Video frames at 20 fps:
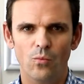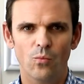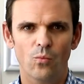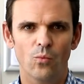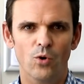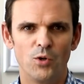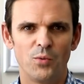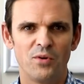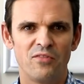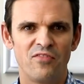
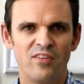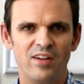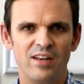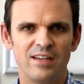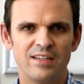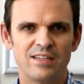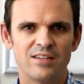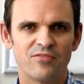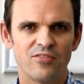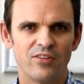What are we
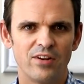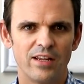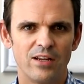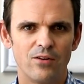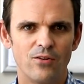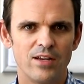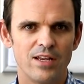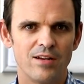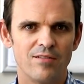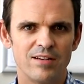feeling differently
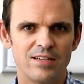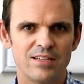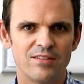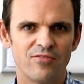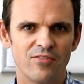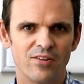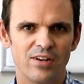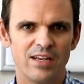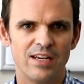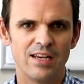or hearing
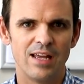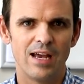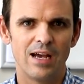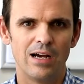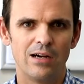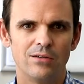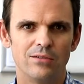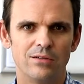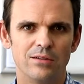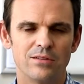differently
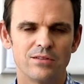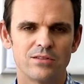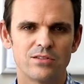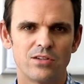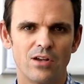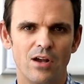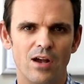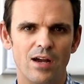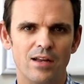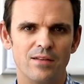now on
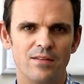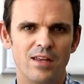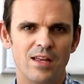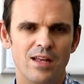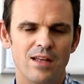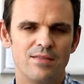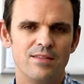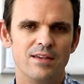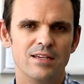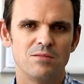site?
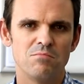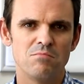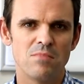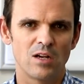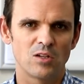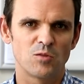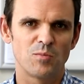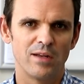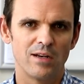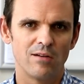There's
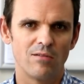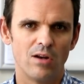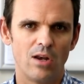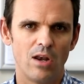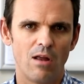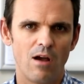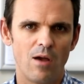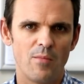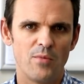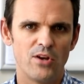much better
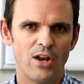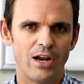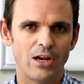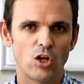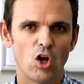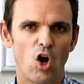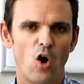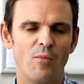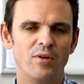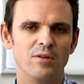alignment and
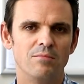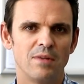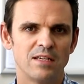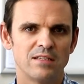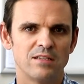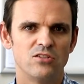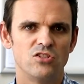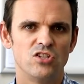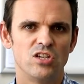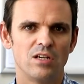common
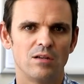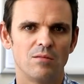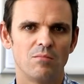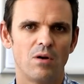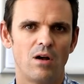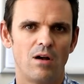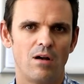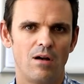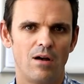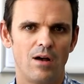messaging
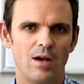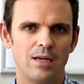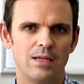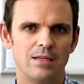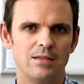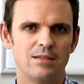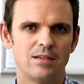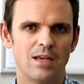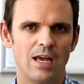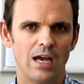
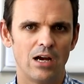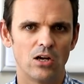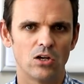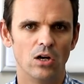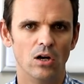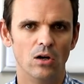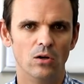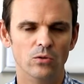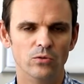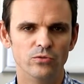behind our
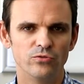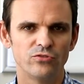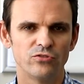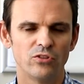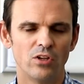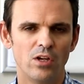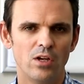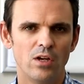goals.